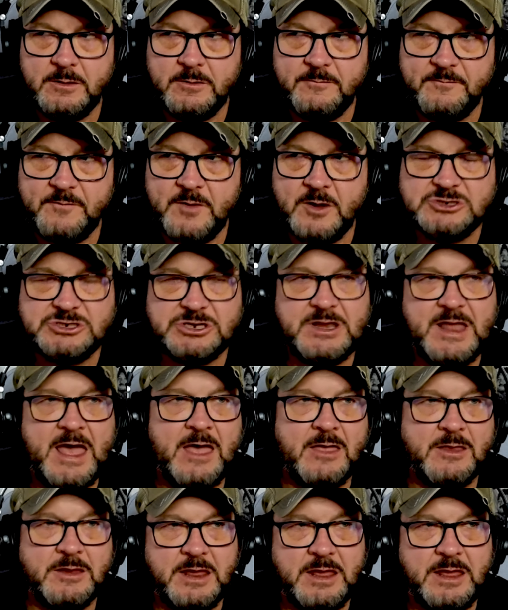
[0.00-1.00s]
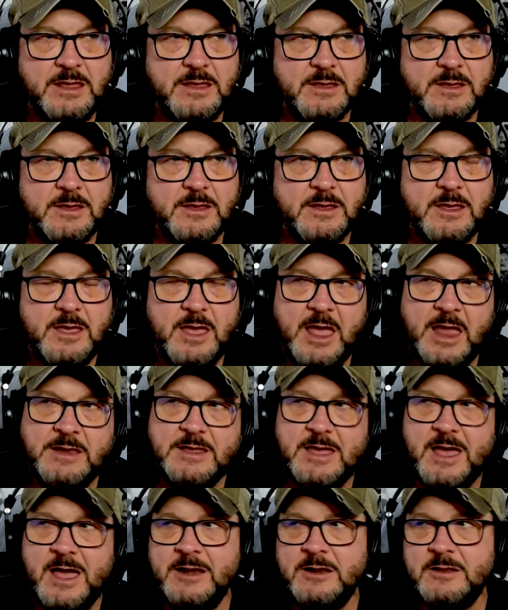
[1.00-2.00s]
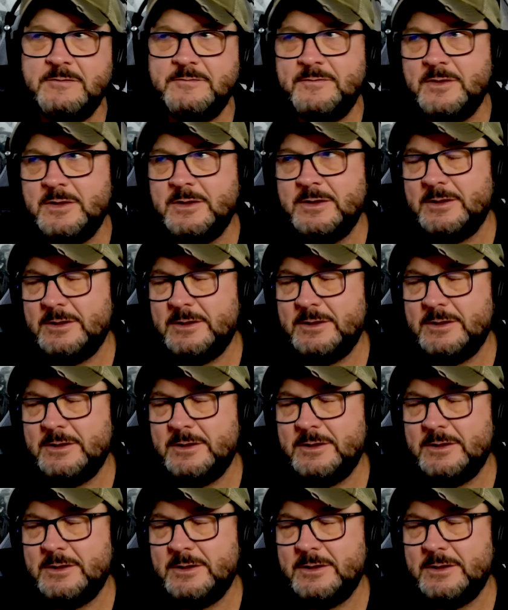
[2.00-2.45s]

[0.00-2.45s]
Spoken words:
functionality and kind of,